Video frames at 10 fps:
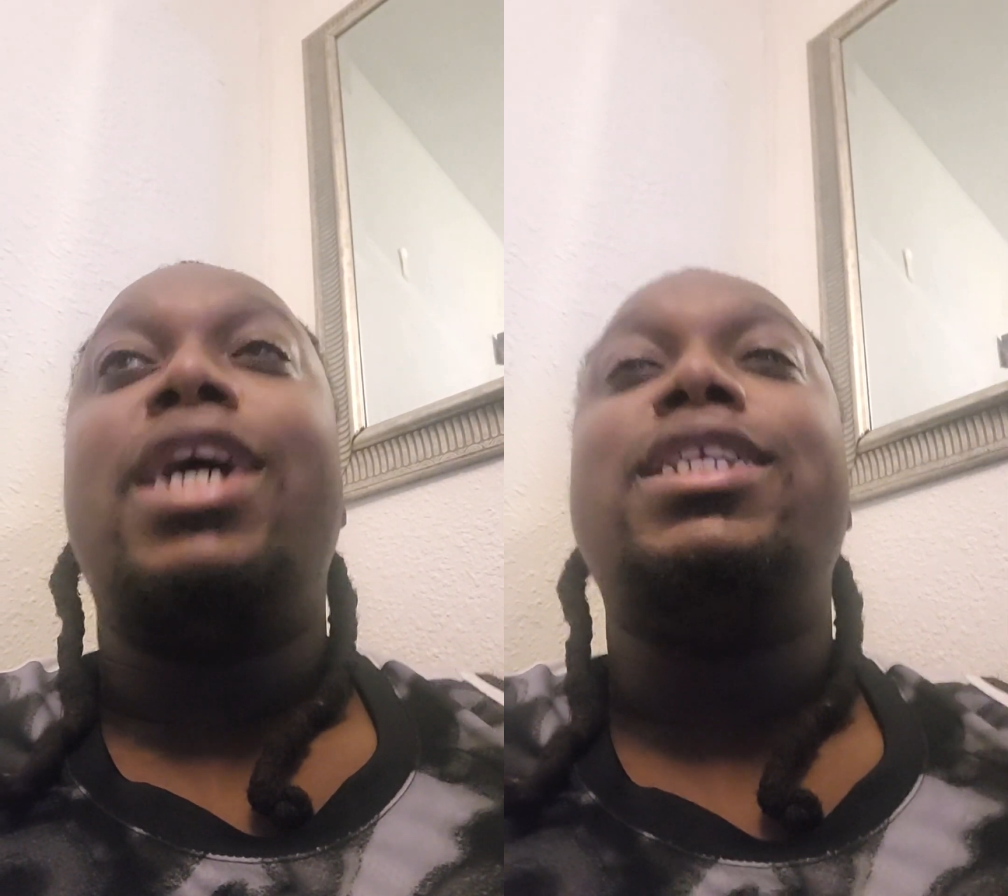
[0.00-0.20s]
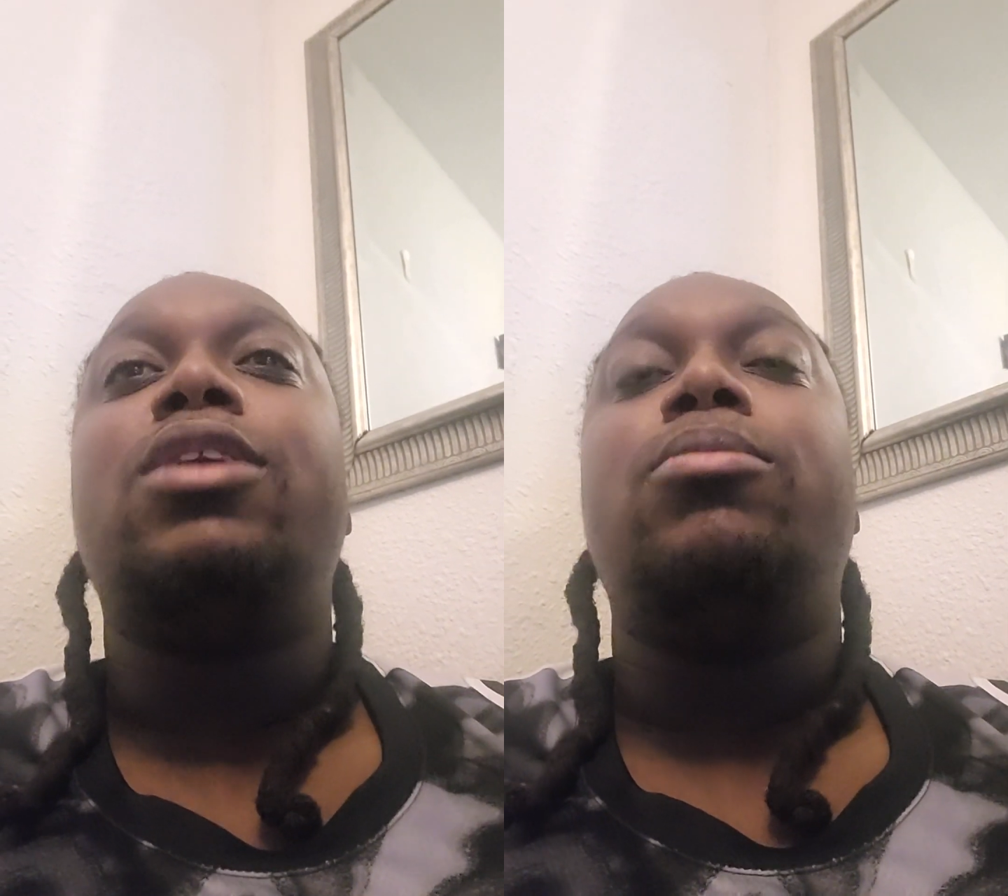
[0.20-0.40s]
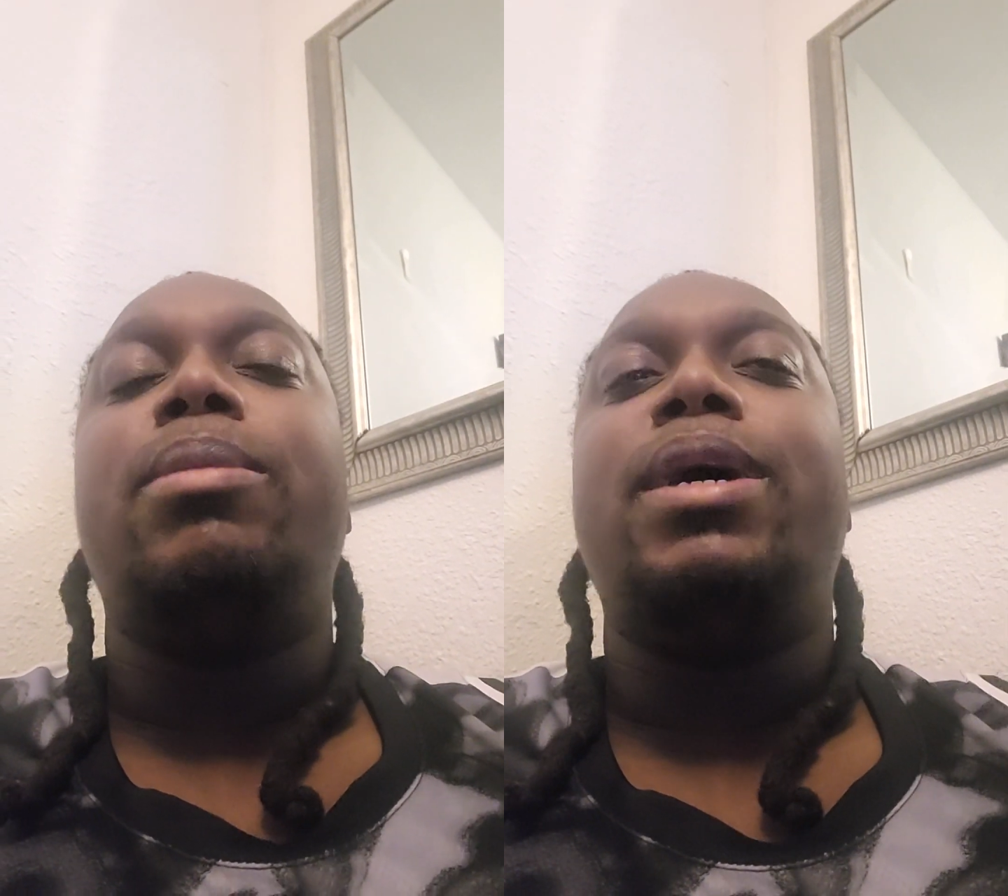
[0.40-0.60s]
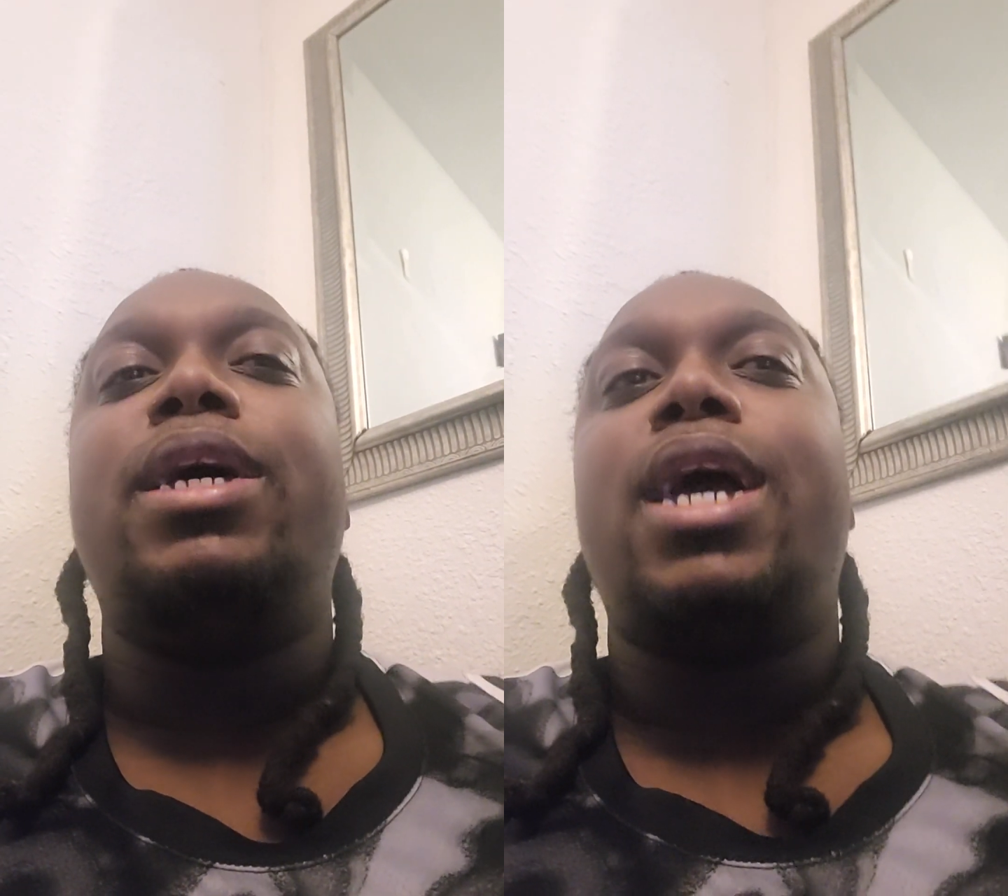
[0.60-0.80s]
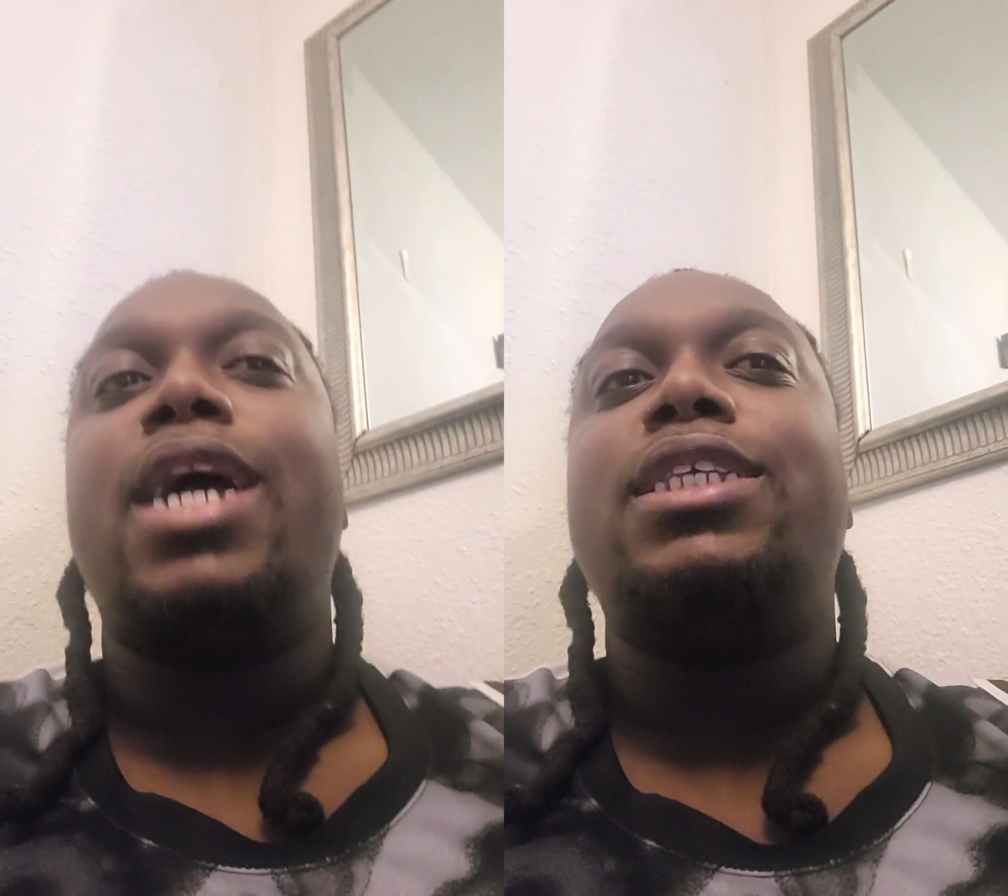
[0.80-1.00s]
And, oh my
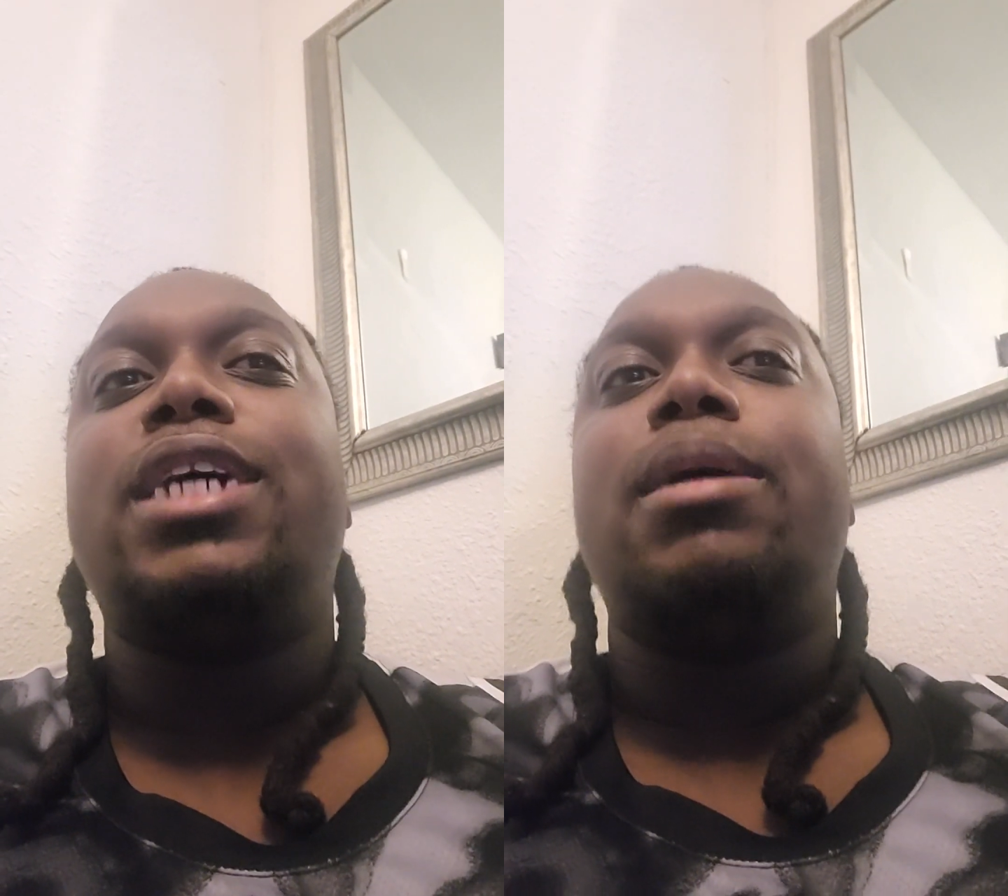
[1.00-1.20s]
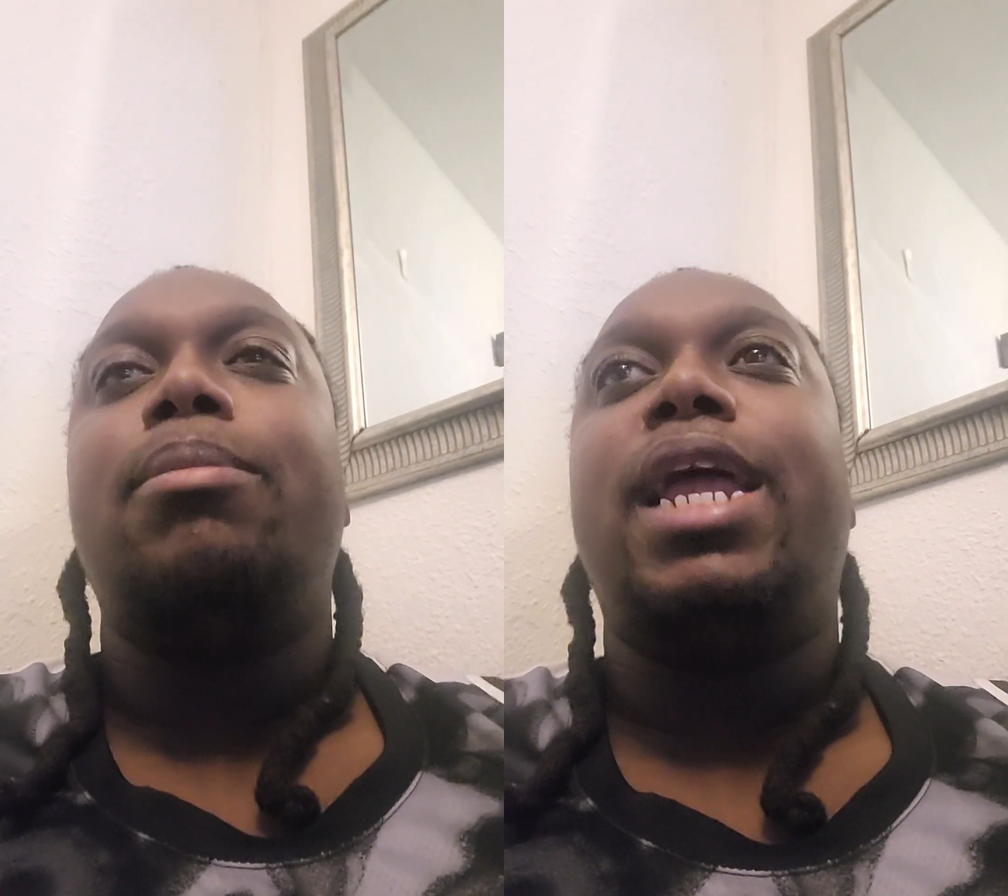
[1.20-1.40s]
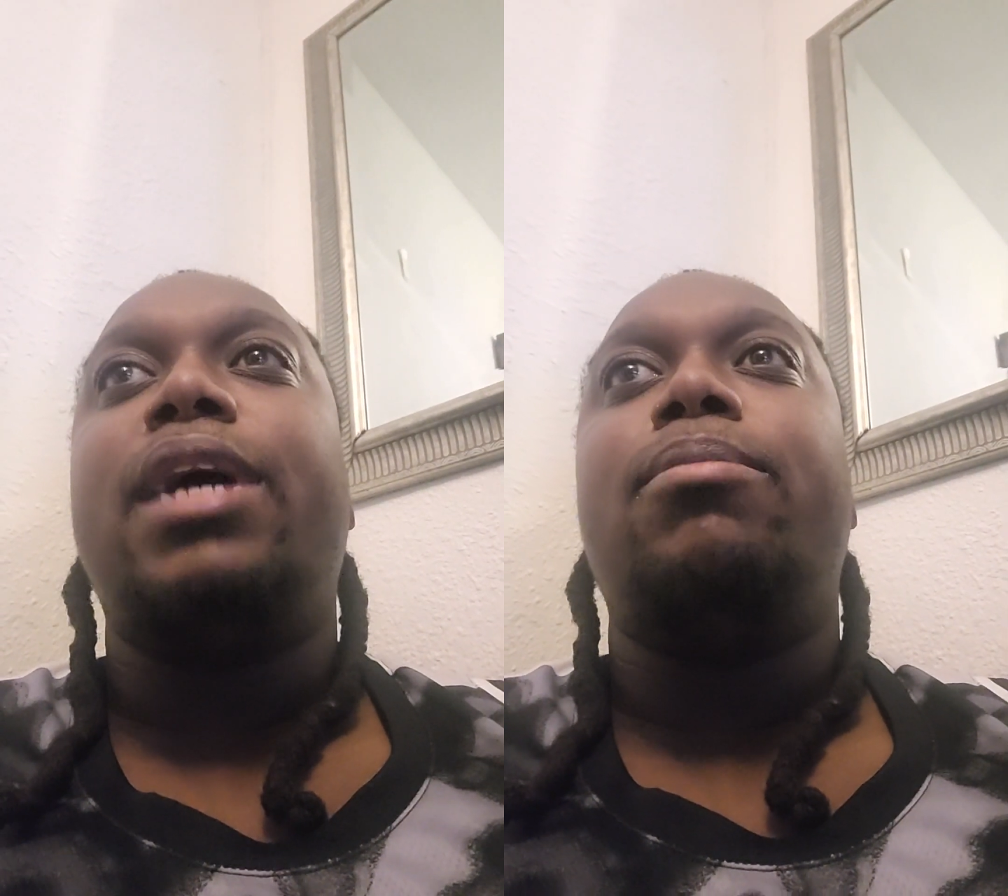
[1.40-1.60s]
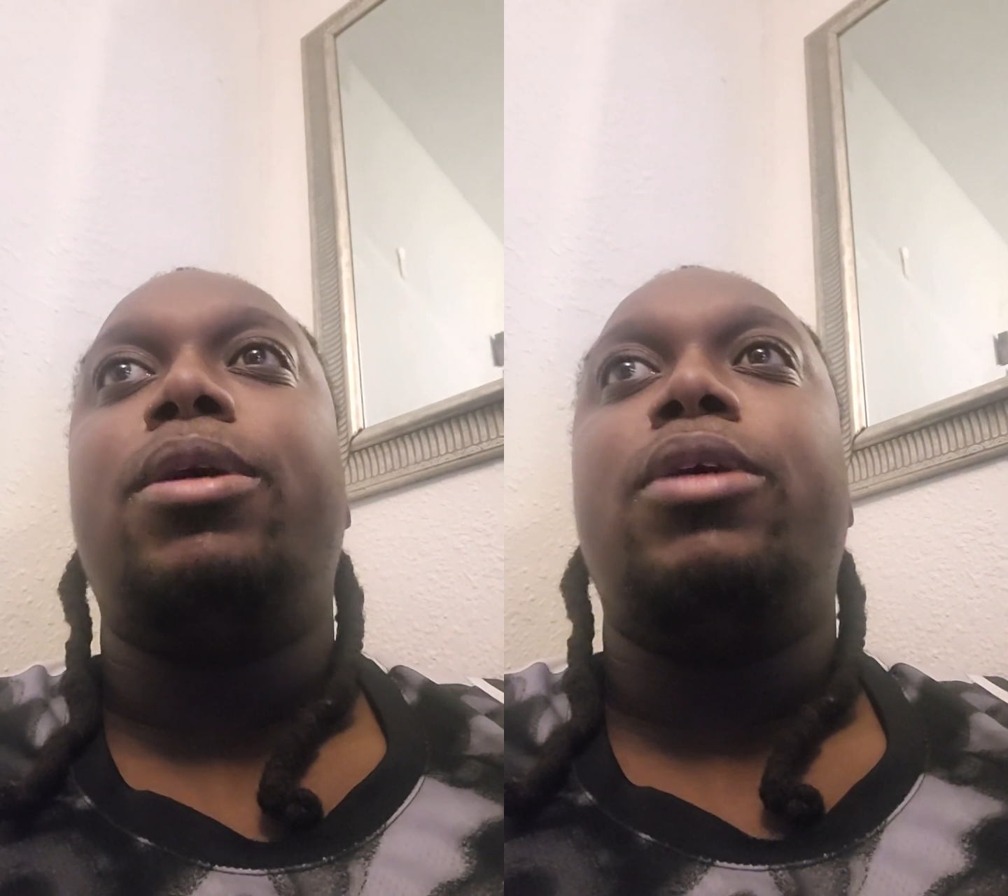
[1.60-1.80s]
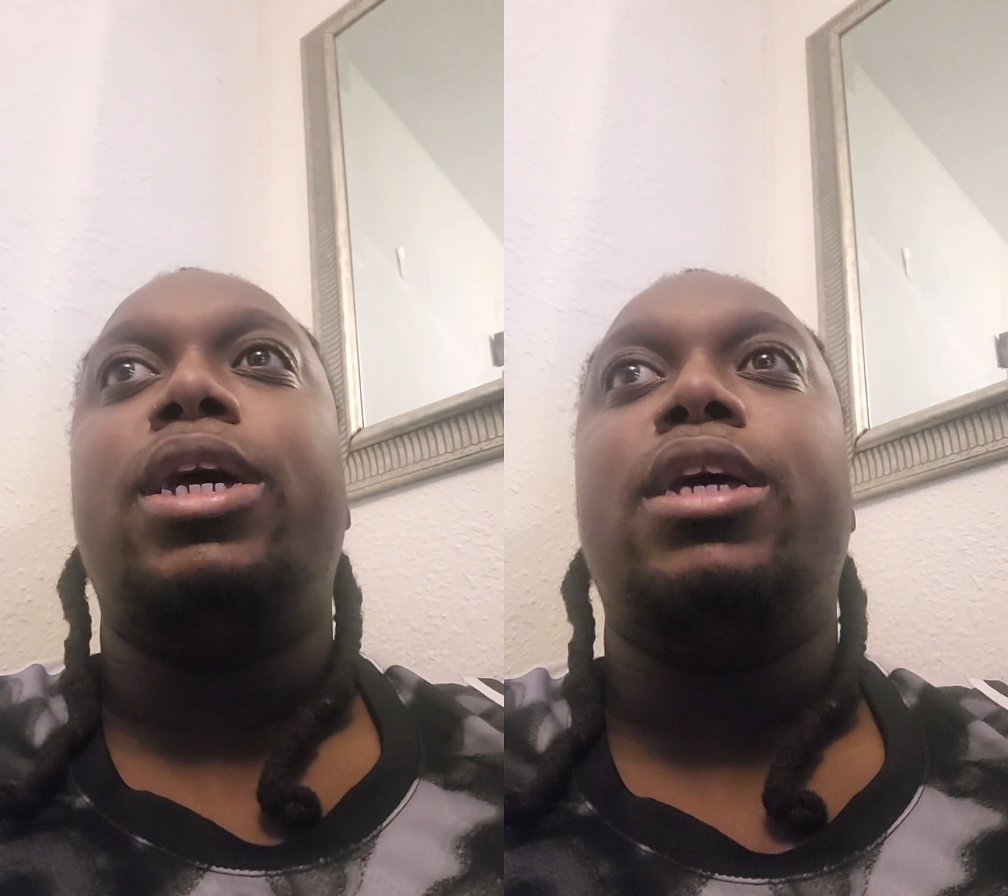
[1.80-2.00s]
bad, anti-black
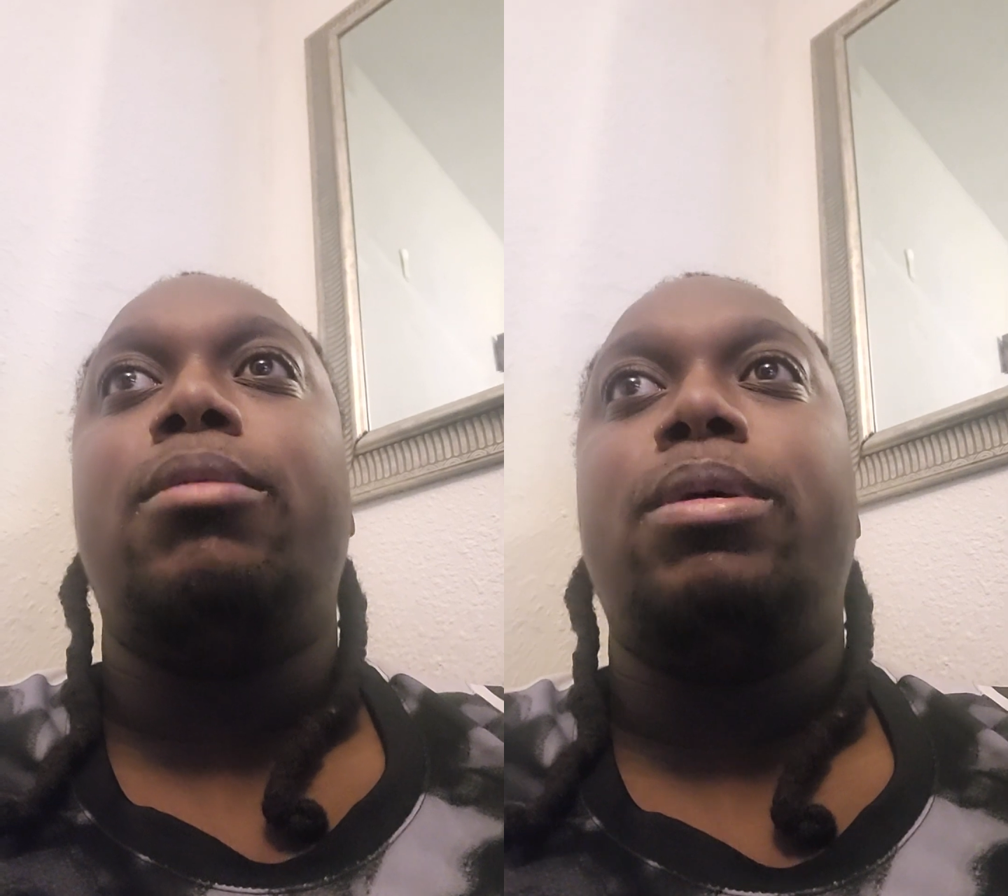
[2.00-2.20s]
male hate.